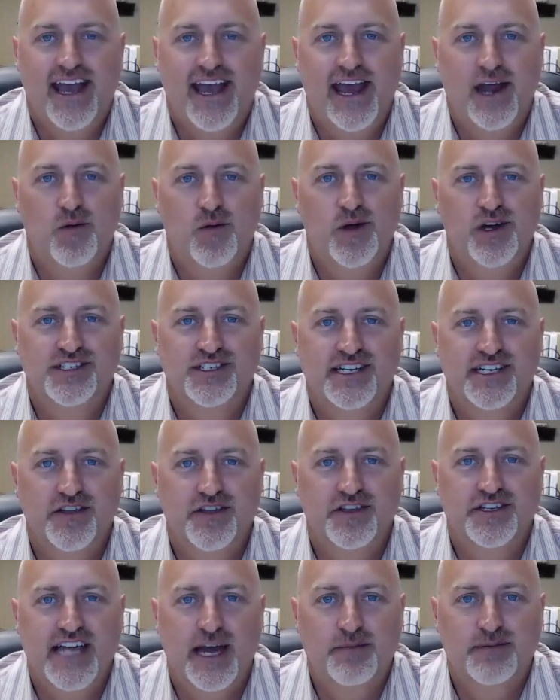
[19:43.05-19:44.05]
and we'll see you at
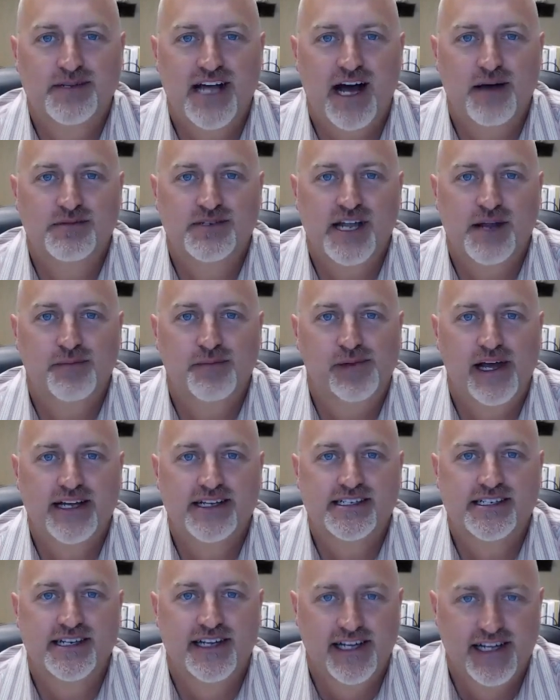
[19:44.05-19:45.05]
the same time, same
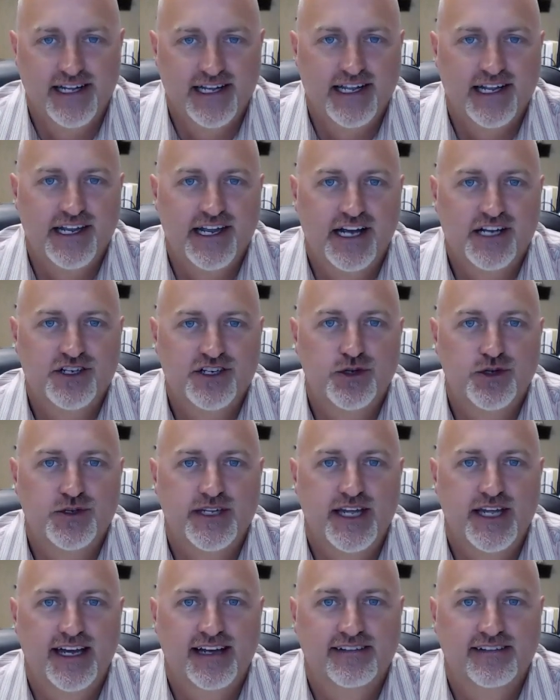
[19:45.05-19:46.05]
place next Tuesday.